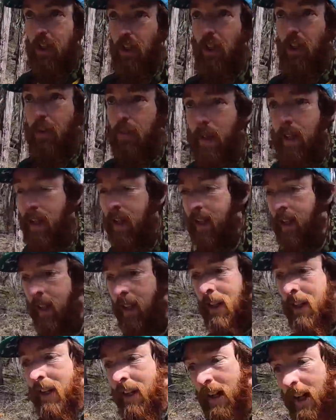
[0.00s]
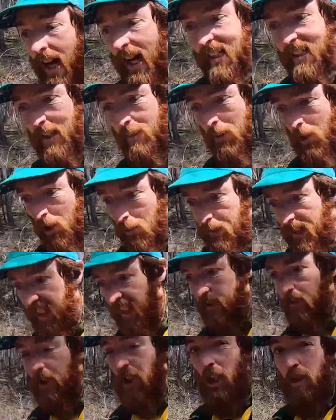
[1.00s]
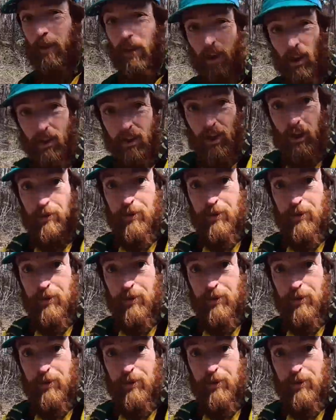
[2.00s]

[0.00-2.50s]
term, as they're more a medium term and long term